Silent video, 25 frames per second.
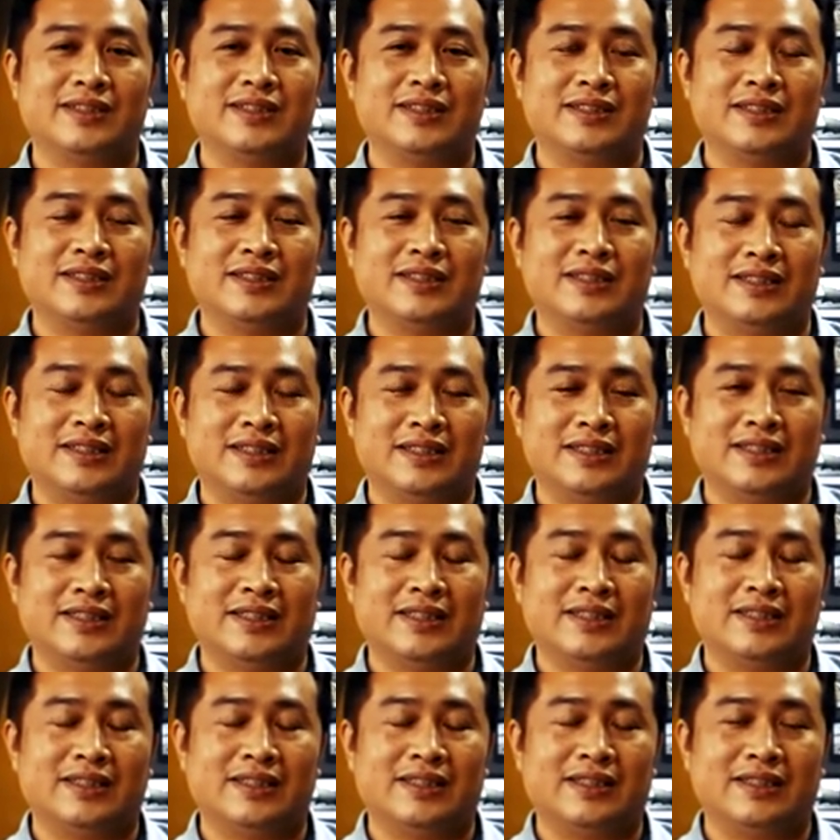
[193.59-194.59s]
rather
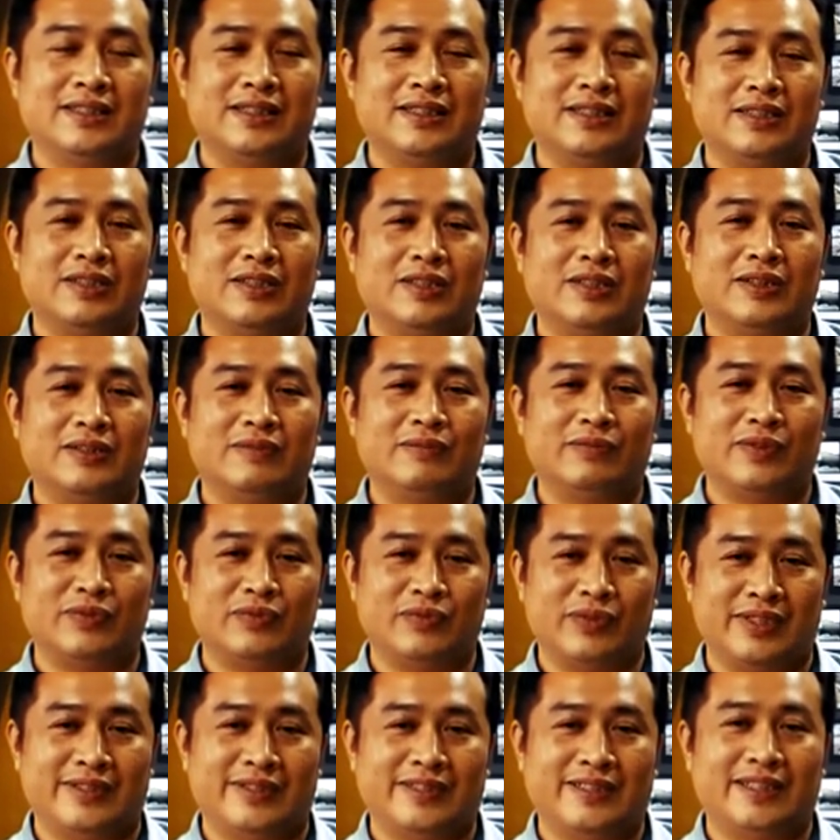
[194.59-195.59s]
than normal
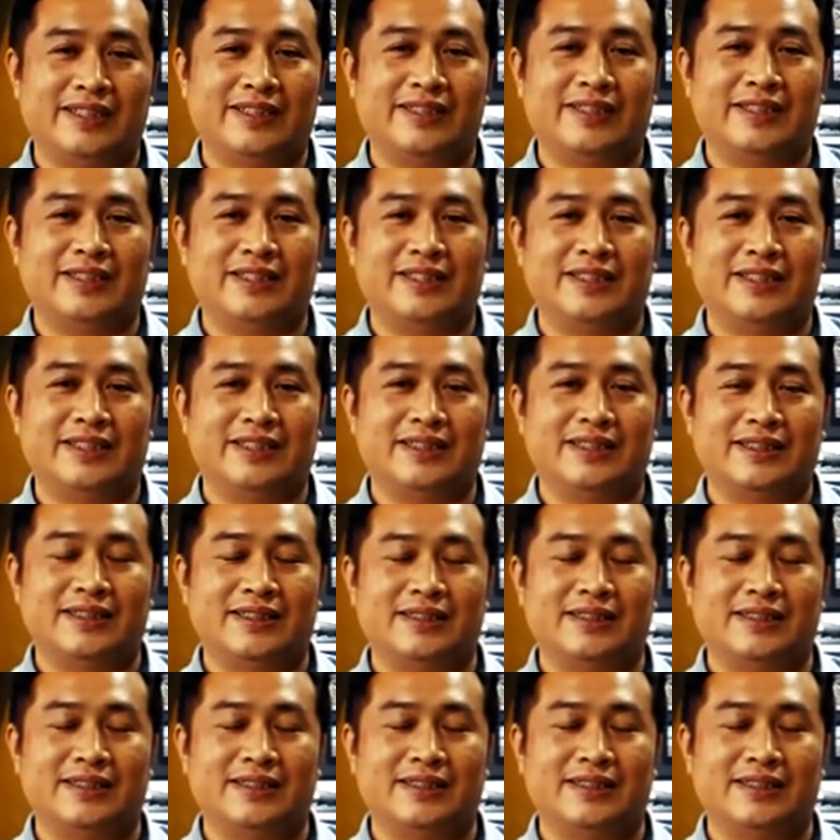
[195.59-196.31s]
text characters.